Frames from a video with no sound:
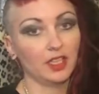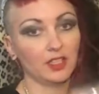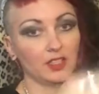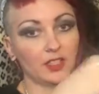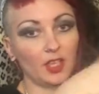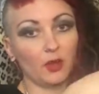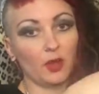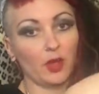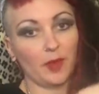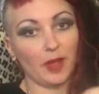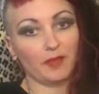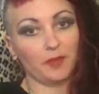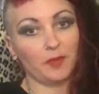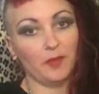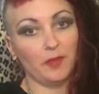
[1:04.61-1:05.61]
So
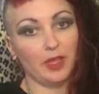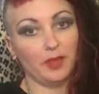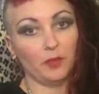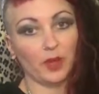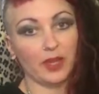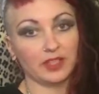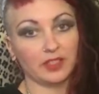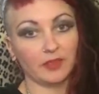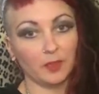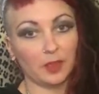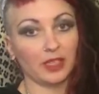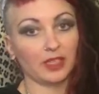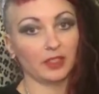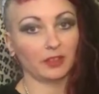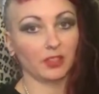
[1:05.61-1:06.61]
apart from it being waste of a
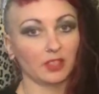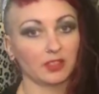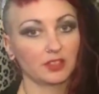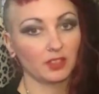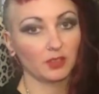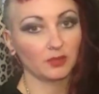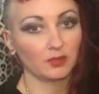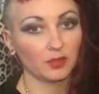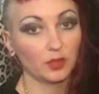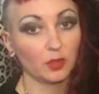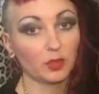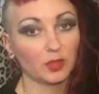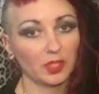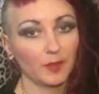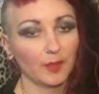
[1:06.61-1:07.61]
bag and costing
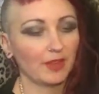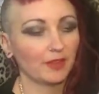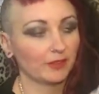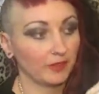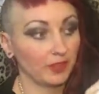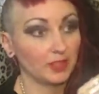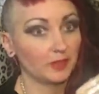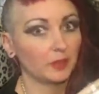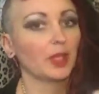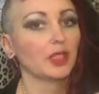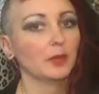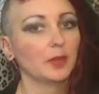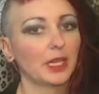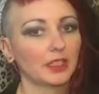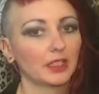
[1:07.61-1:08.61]
double the amount for this
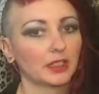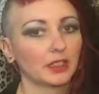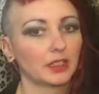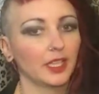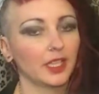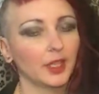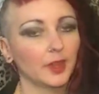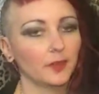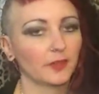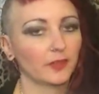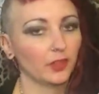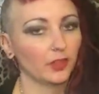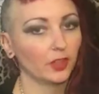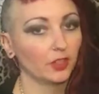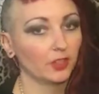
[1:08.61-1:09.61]
poly bag um,
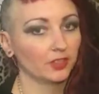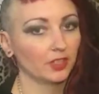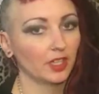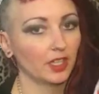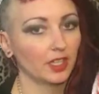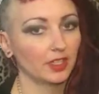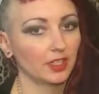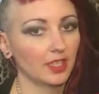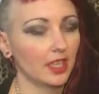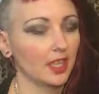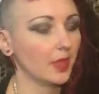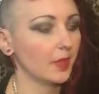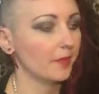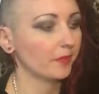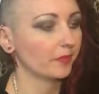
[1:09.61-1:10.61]
for an order,
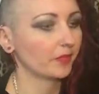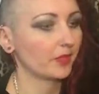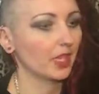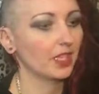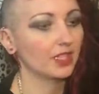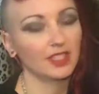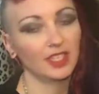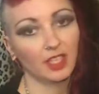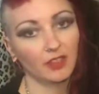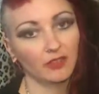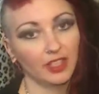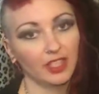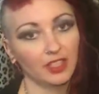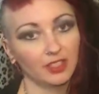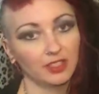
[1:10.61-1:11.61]
um, it's an
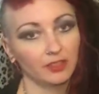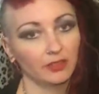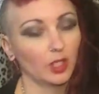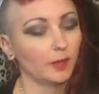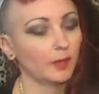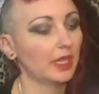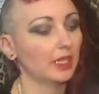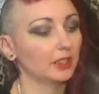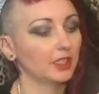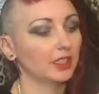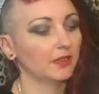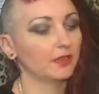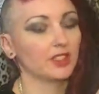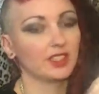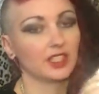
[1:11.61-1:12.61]
inconvenience to Royal Mail. You'd
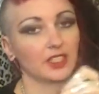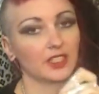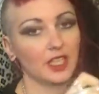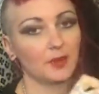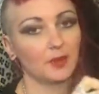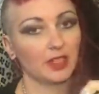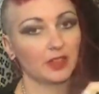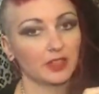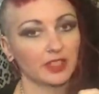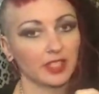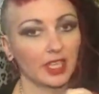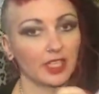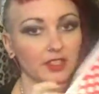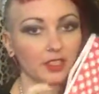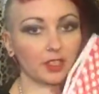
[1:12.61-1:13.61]
have to sellotape down the
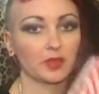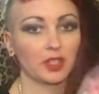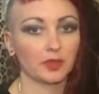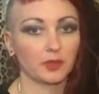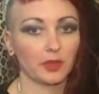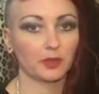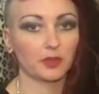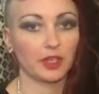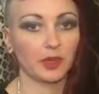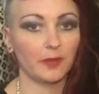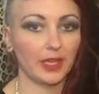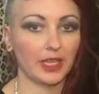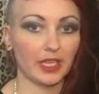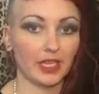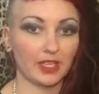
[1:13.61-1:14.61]
side, so that's why we try and
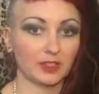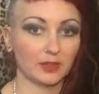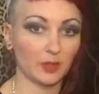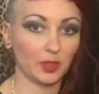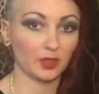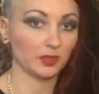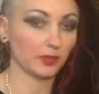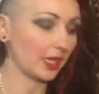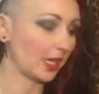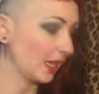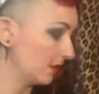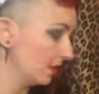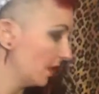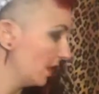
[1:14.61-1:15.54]
make it as small as we can.